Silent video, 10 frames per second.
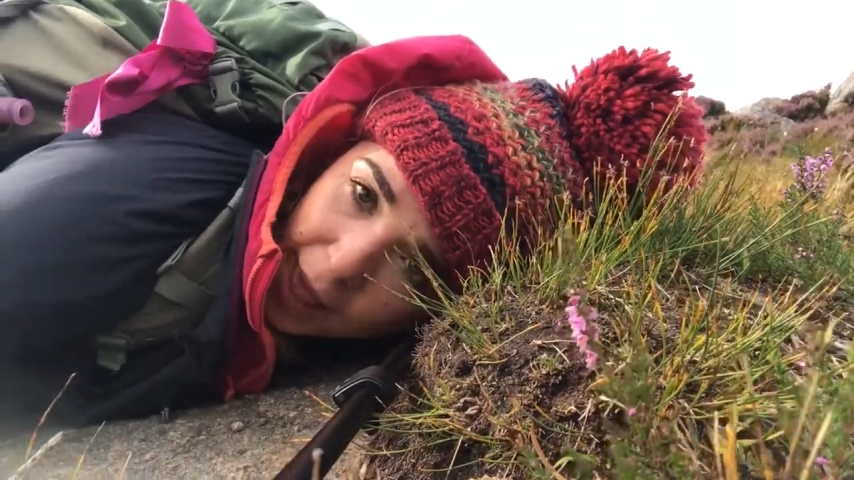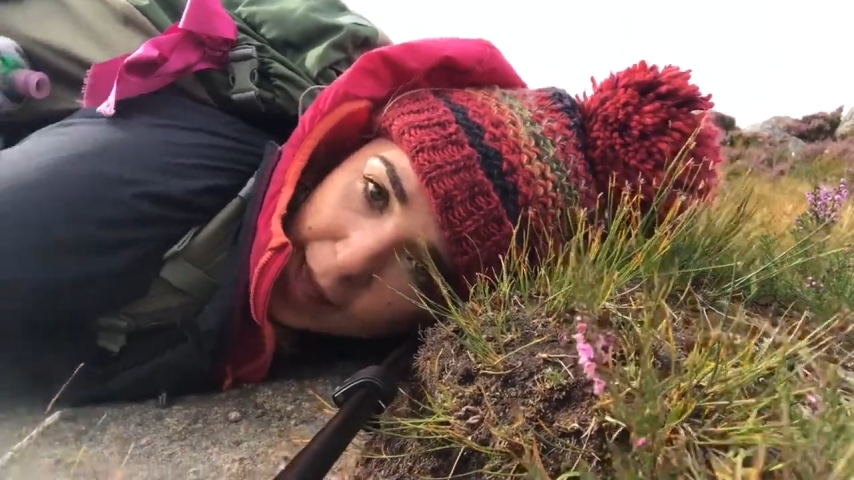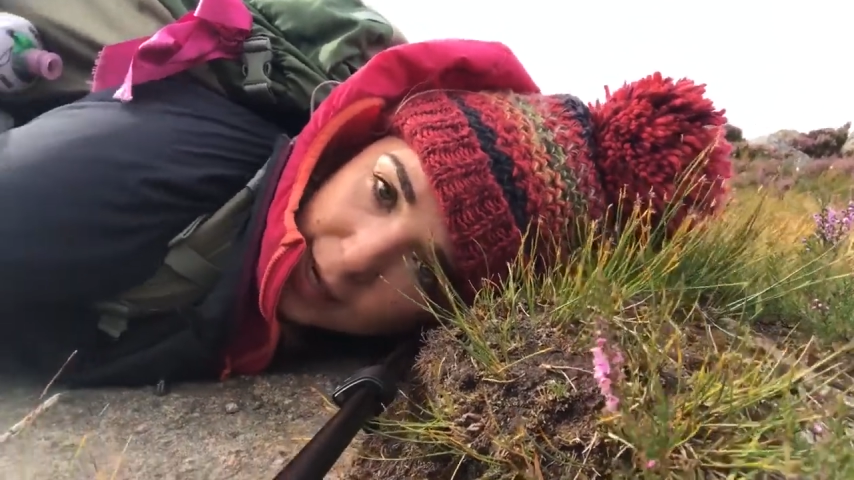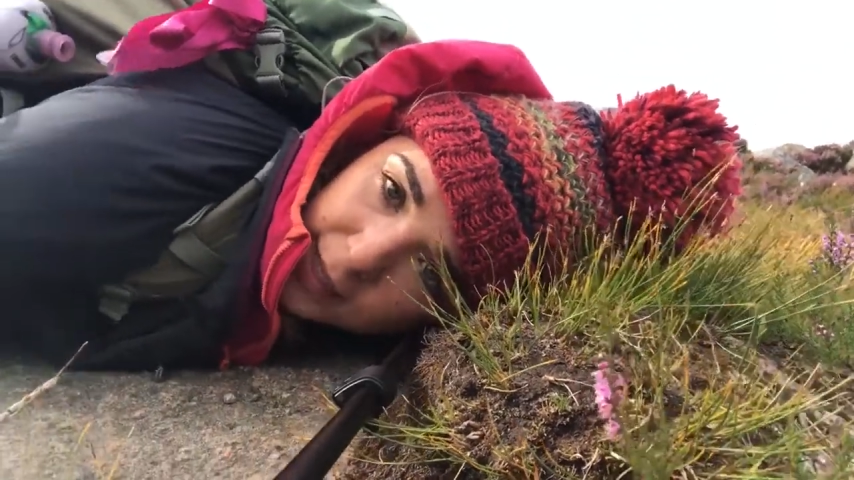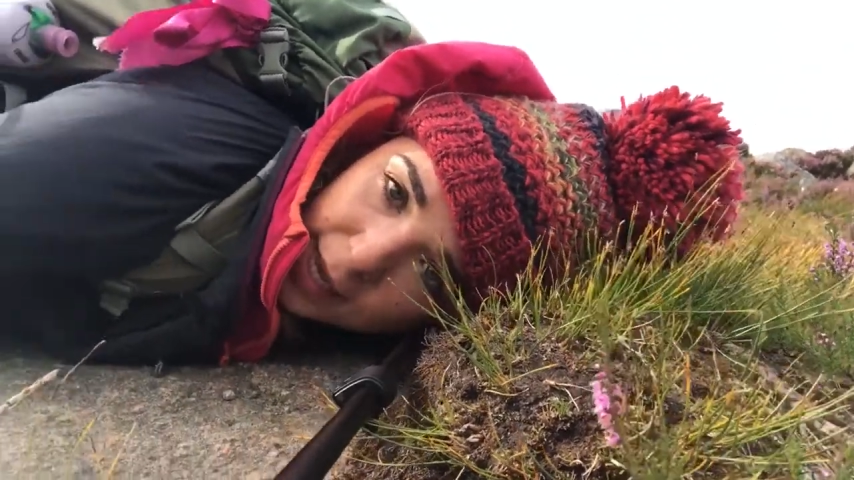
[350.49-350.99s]

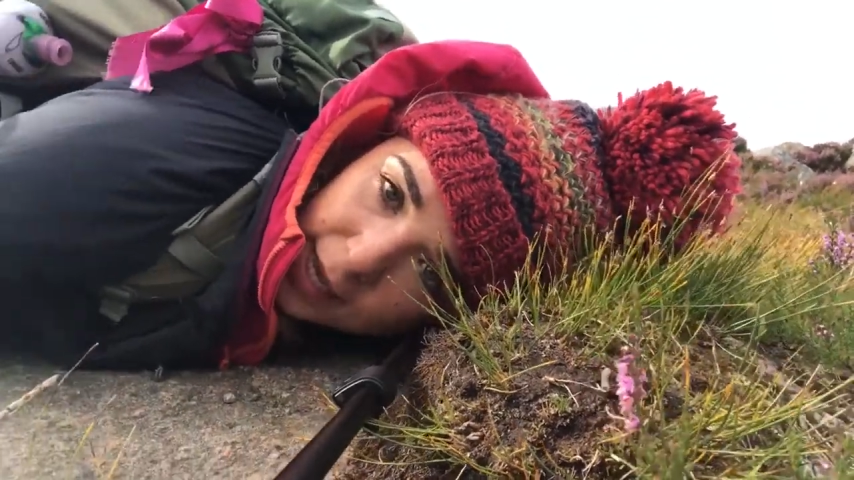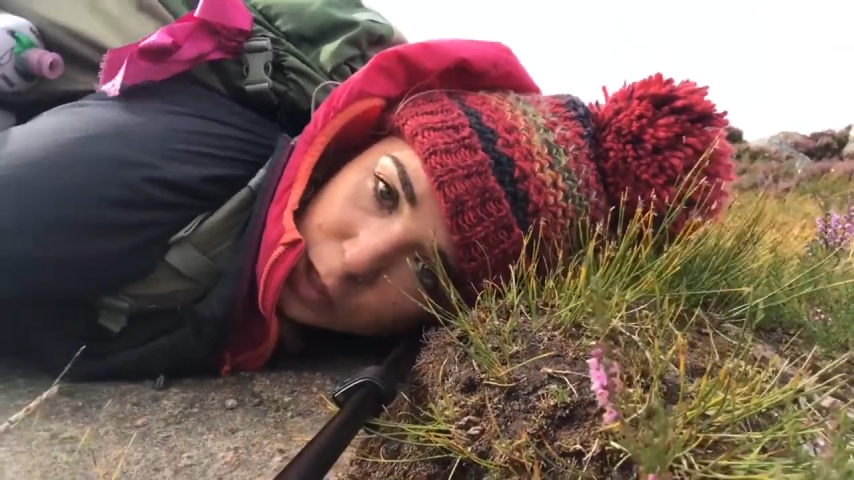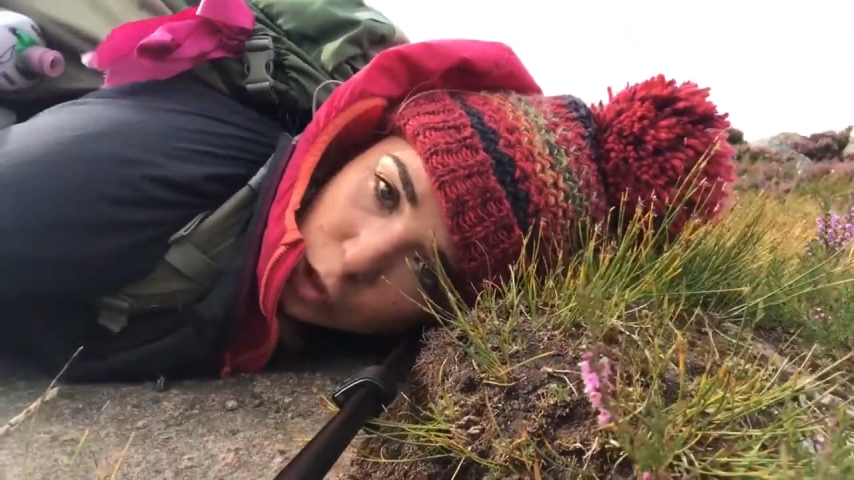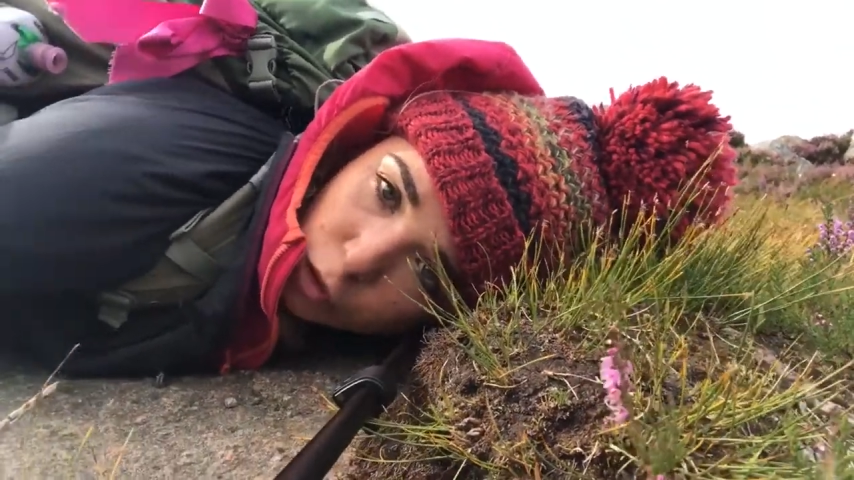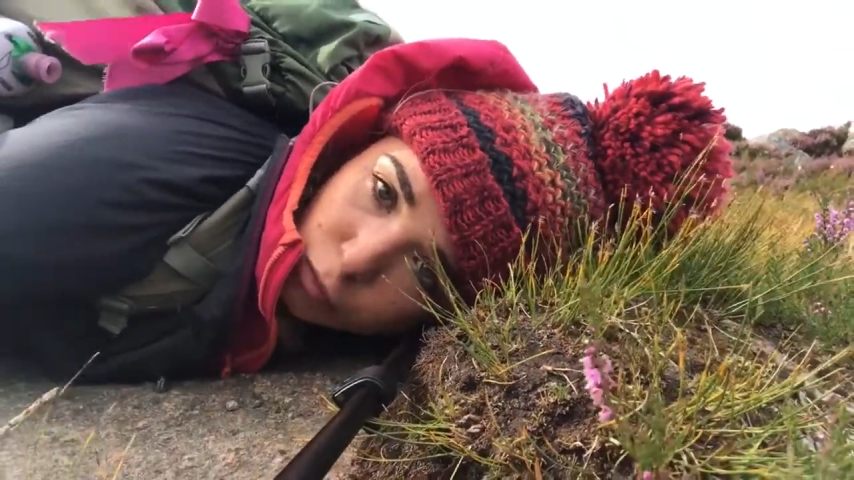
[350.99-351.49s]
and a
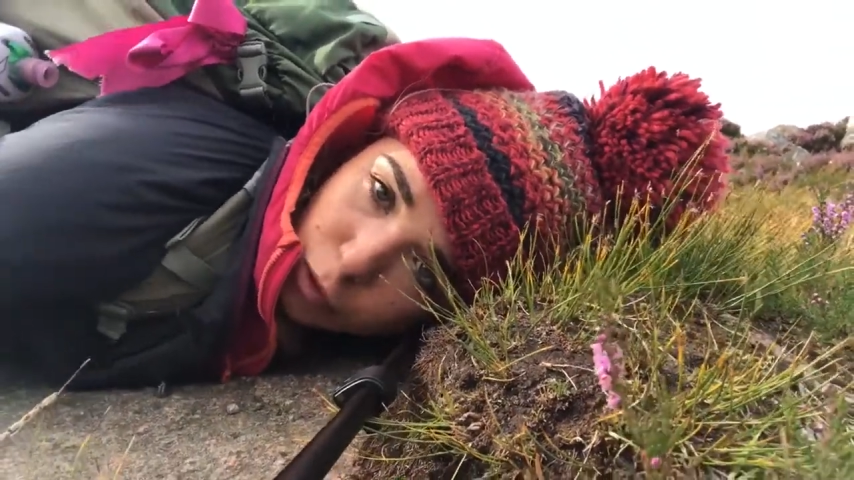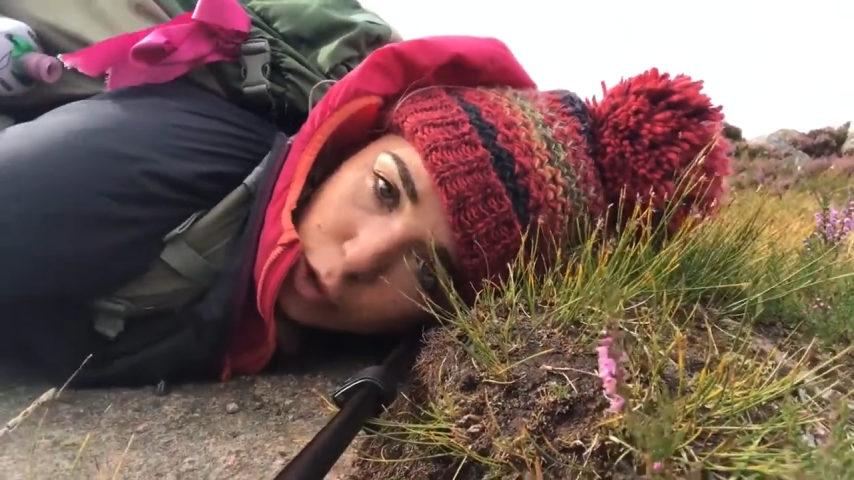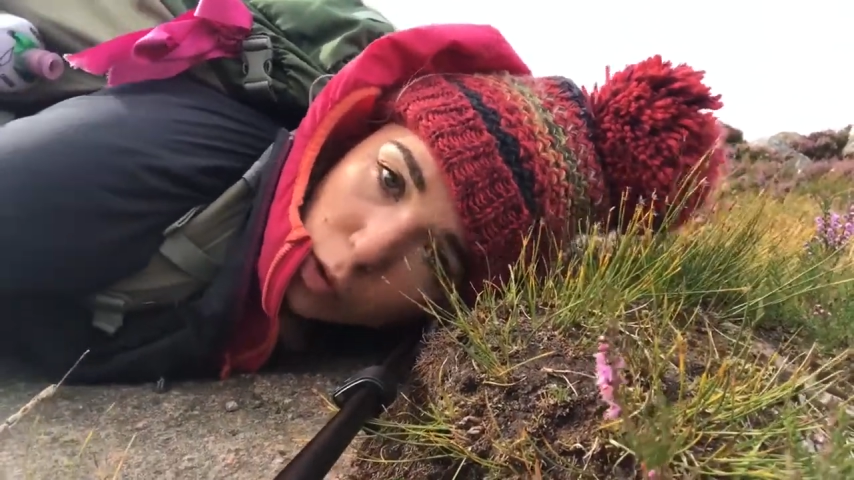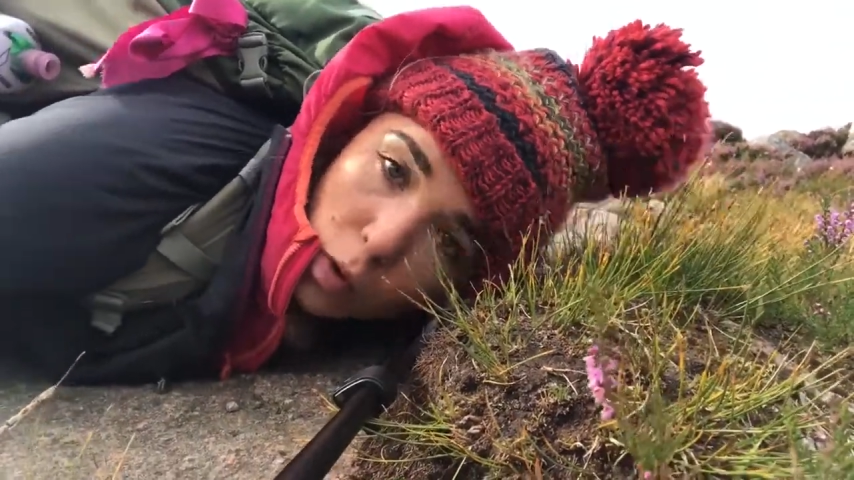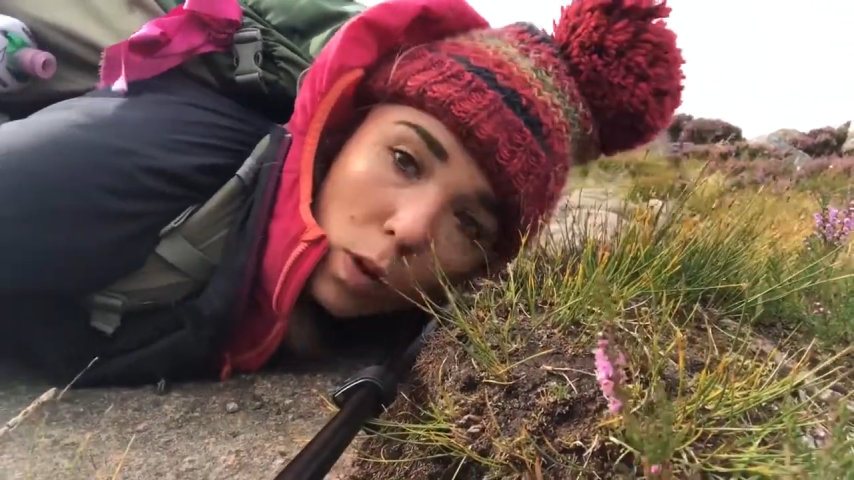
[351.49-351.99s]

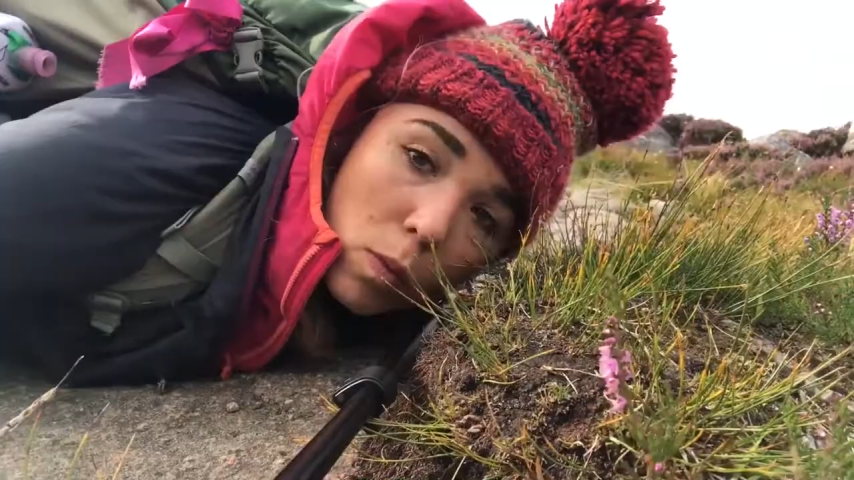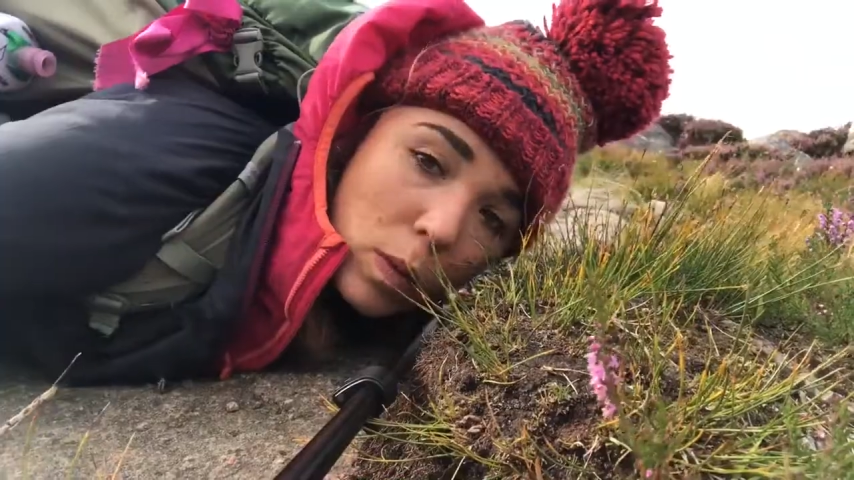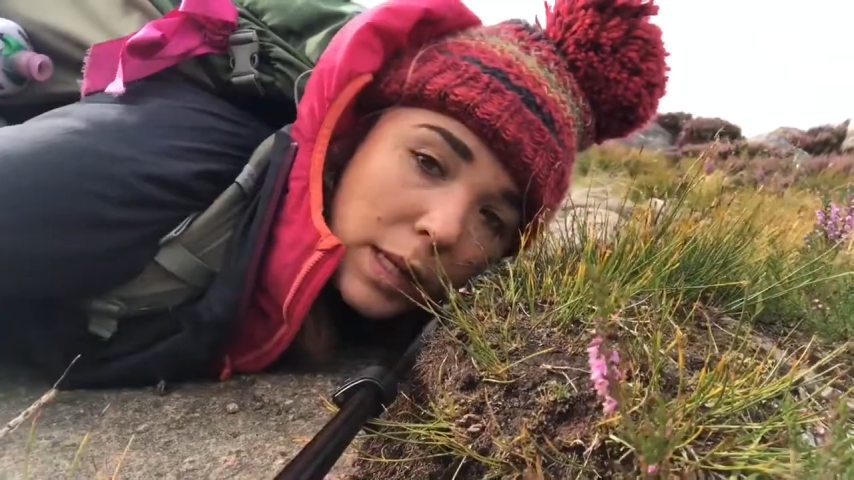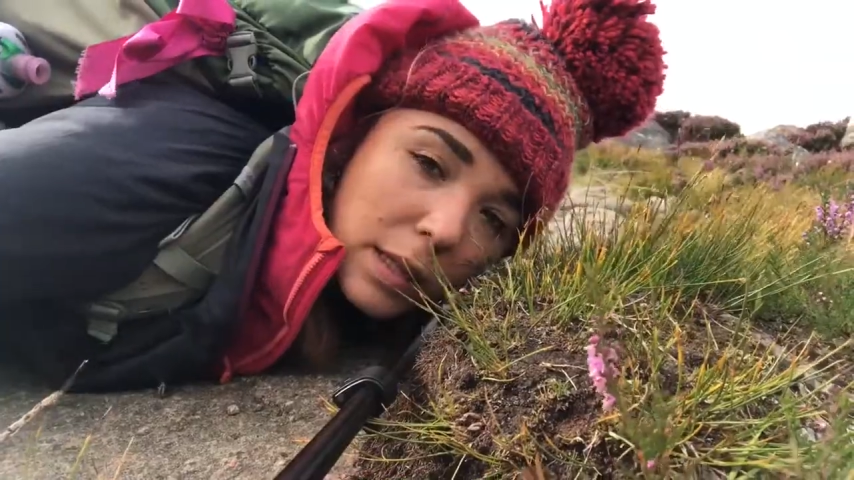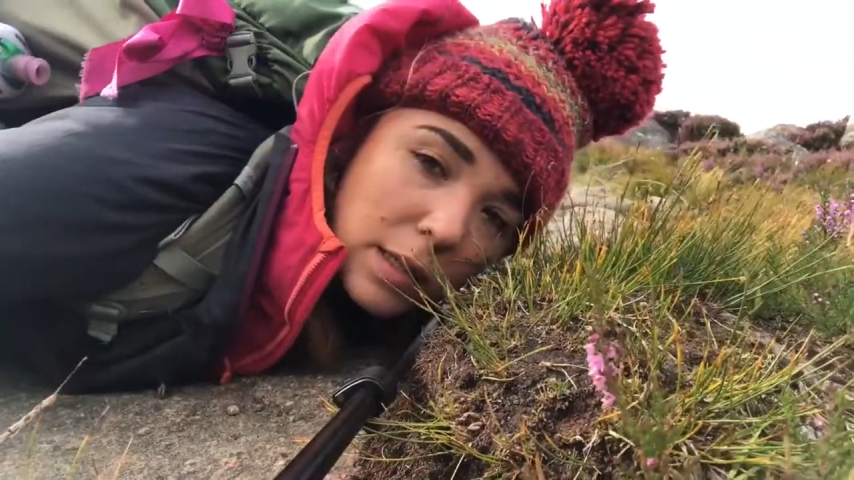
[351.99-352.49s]
true
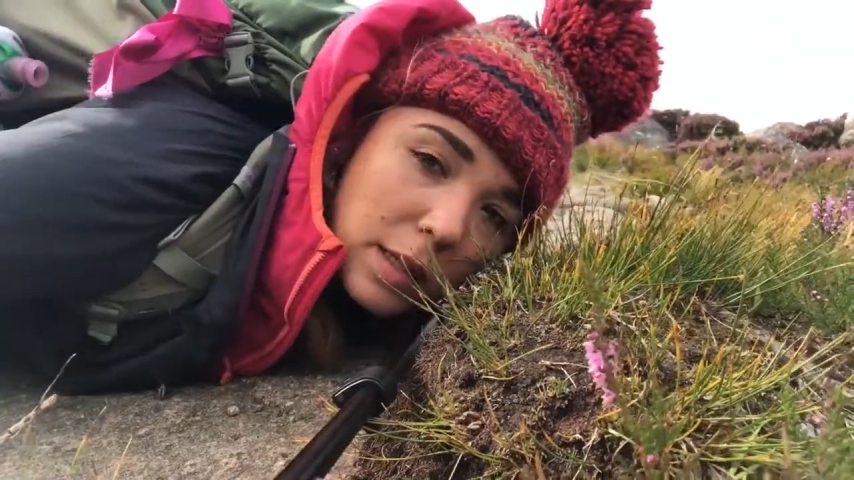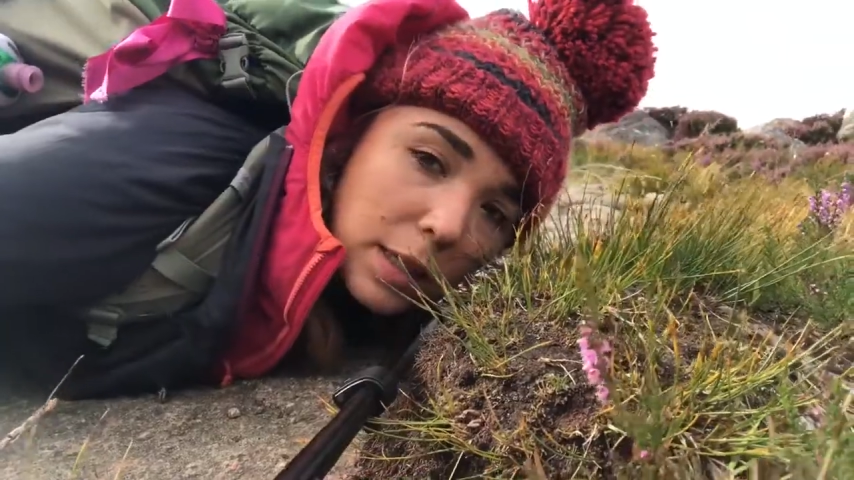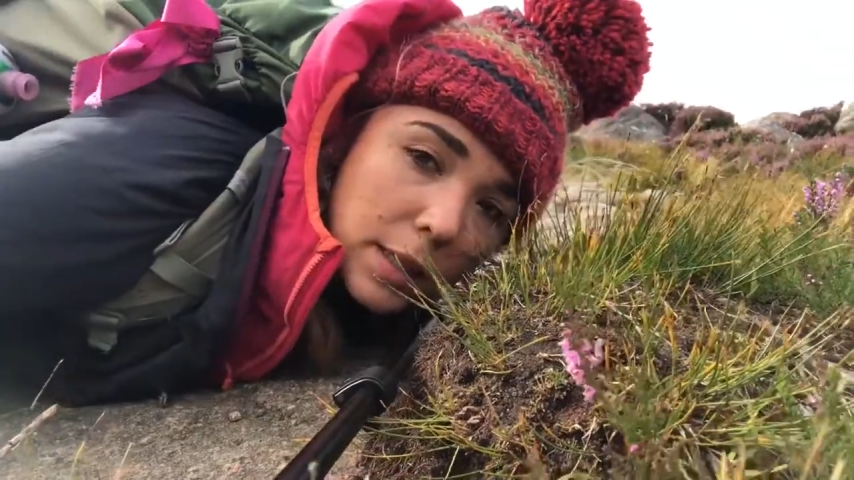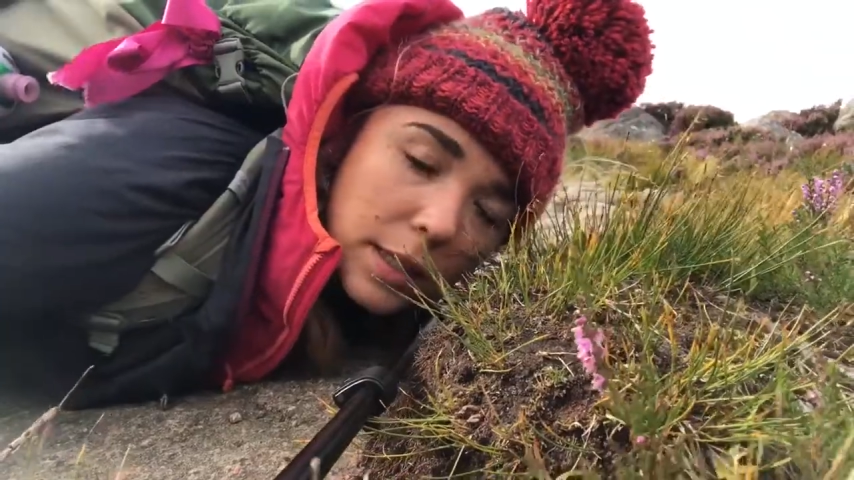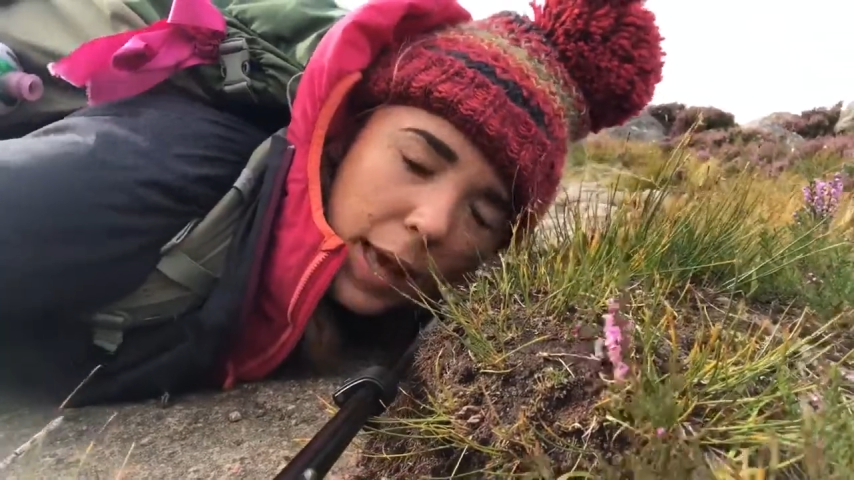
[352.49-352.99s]
wilderness